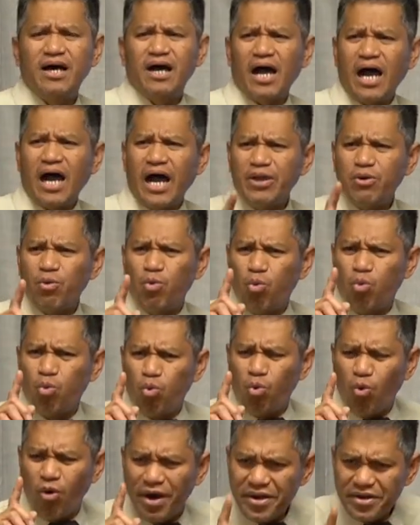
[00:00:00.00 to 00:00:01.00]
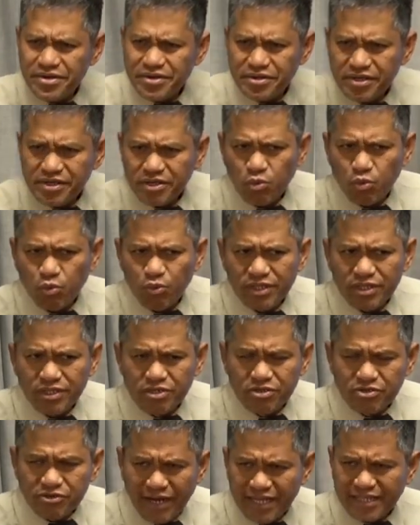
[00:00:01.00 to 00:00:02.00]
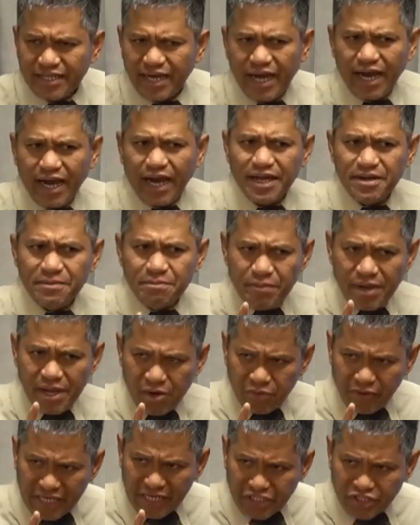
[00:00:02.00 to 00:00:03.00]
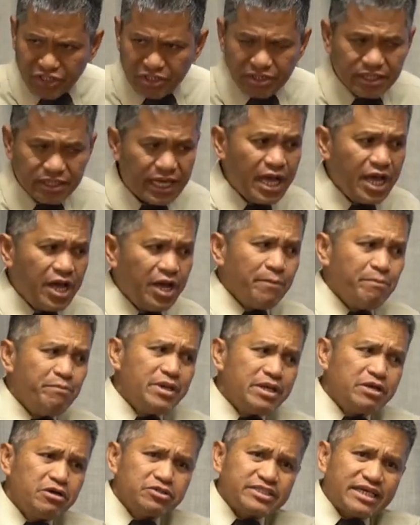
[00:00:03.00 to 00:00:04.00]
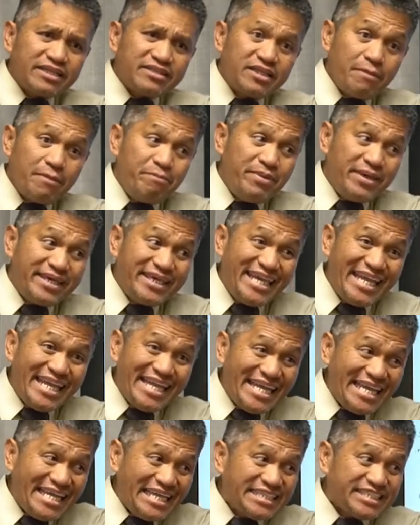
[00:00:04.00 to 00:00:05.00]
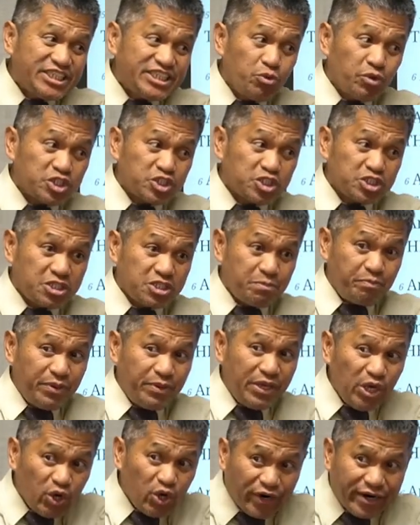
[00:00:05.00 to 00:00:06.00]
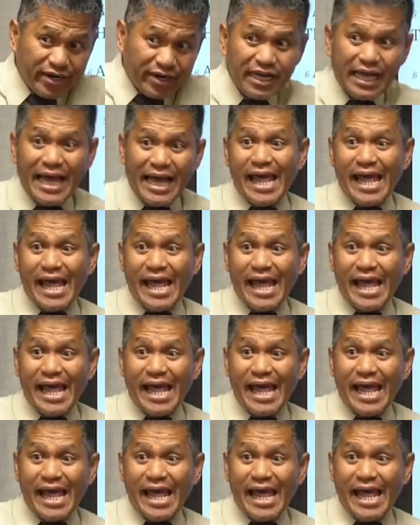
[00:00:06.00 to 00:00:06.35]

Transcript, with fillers: I wondered with great admiration because at the beginning she was pure.